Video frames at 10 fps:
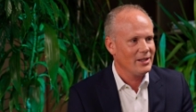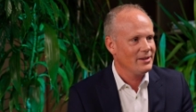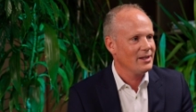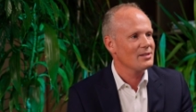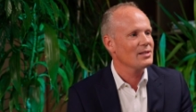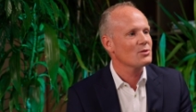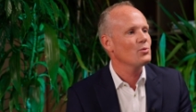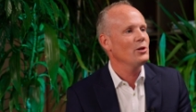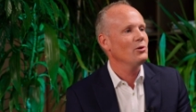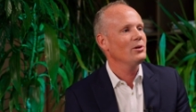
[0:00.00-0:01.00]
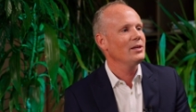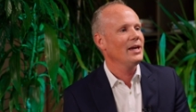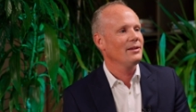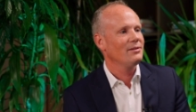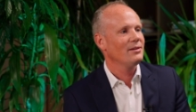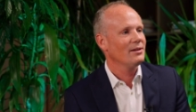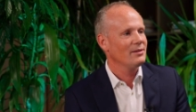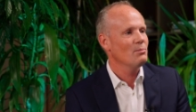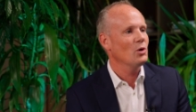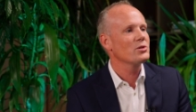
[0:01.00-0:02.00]
and that is when you get the,
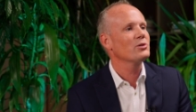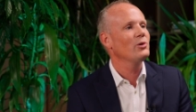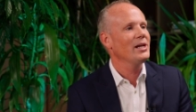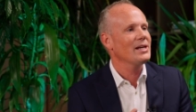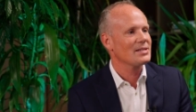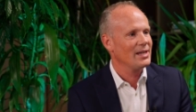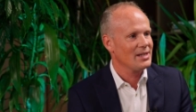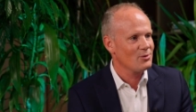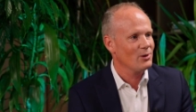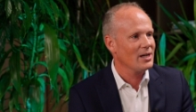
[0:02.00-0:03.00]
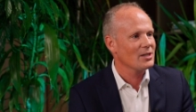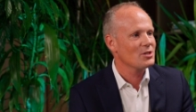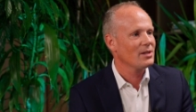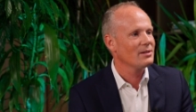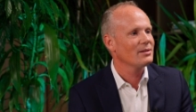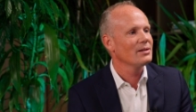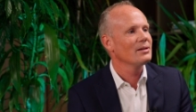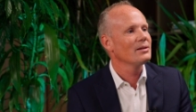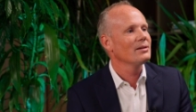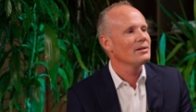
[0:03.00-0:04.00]
the most greenhouse gas reduction. Mm
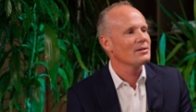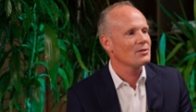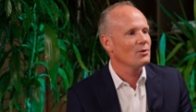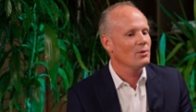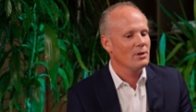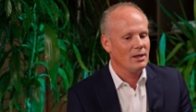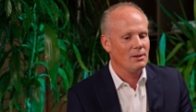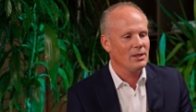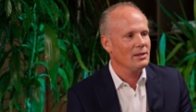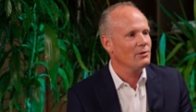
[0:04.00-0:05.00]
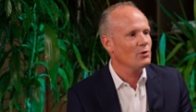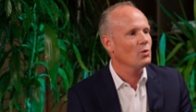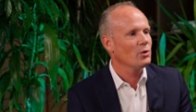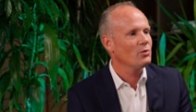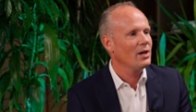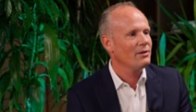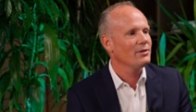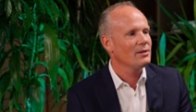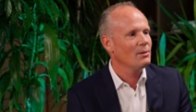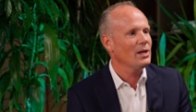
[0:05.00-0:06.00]
-hmm. So, I mean, if you want to have
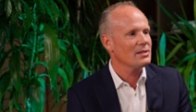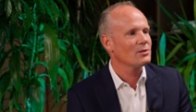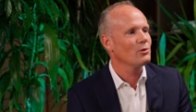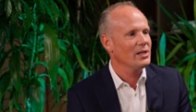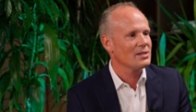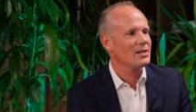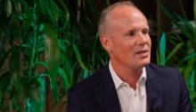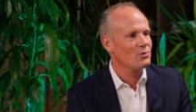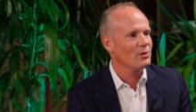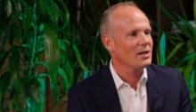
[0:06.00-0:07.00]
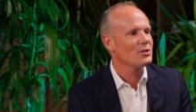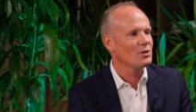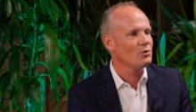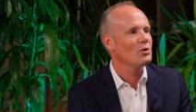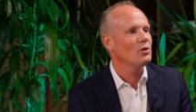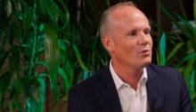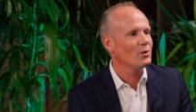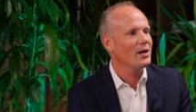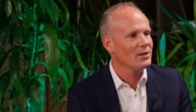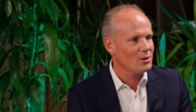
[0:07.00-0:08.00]
the best greenhouse gas reduction, you go for
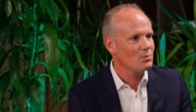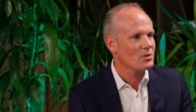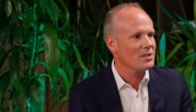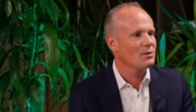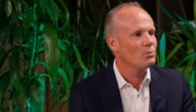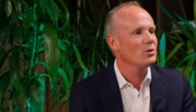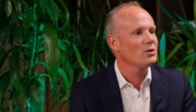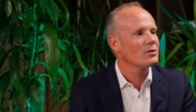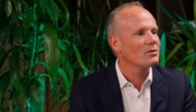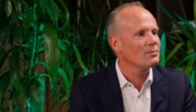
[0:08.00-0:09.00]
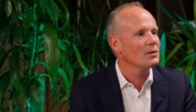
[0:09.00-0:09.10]
the 100% product.